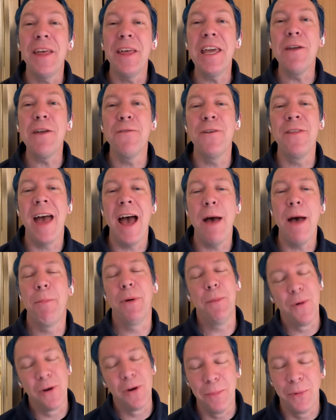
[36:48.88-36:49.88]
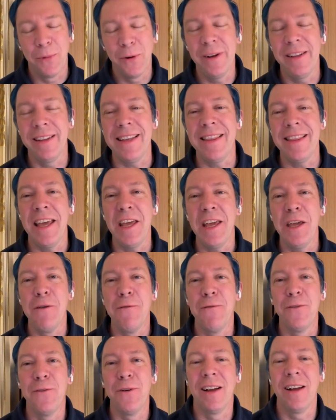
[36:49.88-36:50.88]
so, thank you for that. But more importantly,
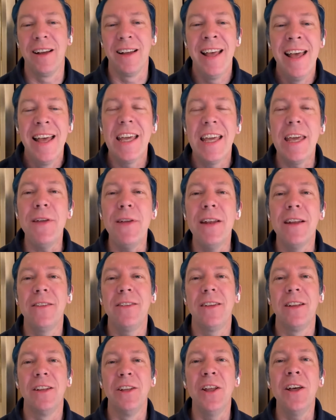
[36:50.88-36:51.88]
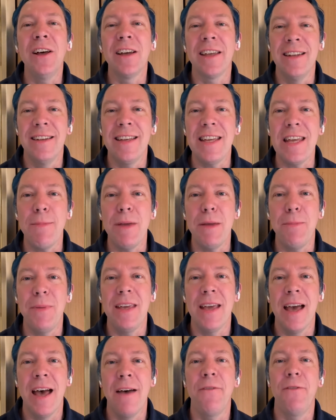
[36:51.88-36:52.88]
thank you for uh, giving us a look into
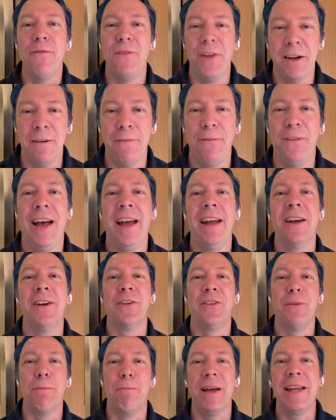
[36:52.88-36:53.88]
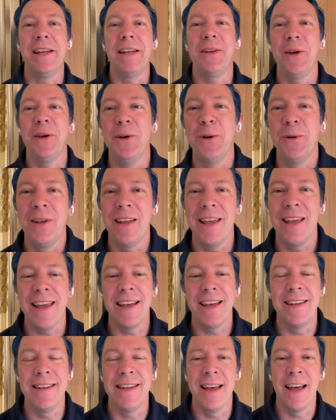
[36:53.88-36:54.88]
eBPF, verifiers, bytecode,
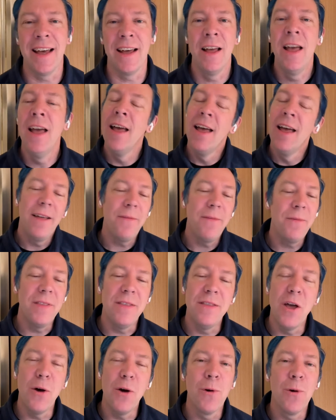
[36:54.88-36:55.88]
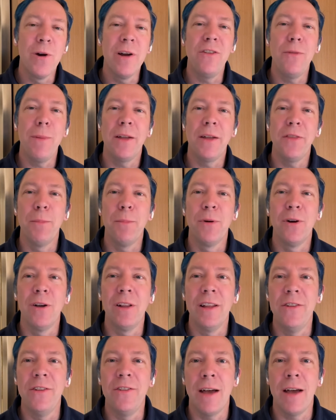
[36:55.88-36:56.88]
and uh, no worries about the
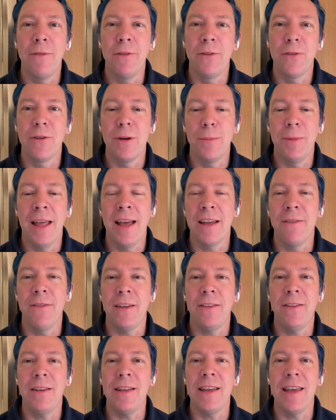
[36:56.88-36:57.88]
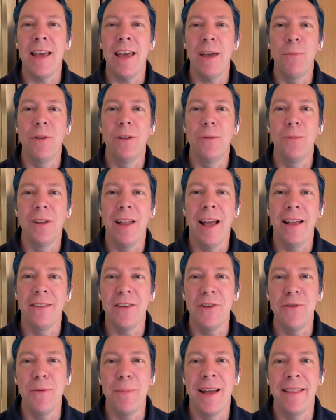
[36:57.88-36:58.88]
Perl and JavaScript lack of SDK. We'll, we'll
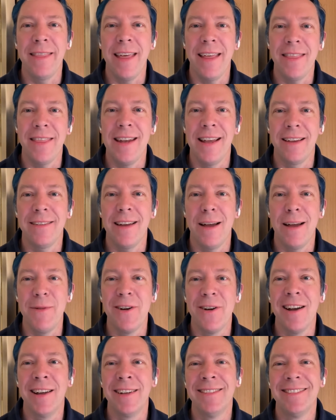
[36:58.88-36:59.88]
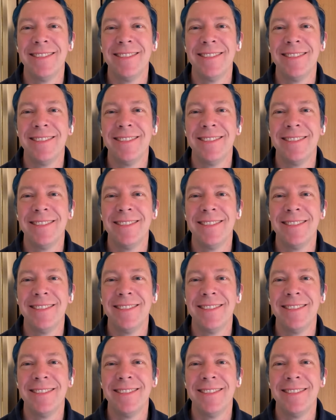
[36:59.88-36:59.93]
ask you about that the next time we are